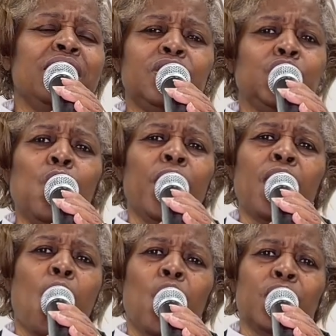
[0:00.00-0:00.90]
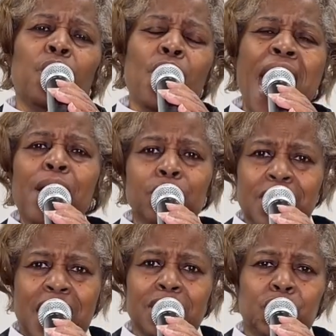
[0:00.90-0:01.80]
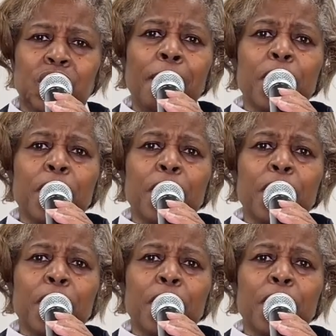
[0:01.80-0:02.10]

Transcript: that's going on around us,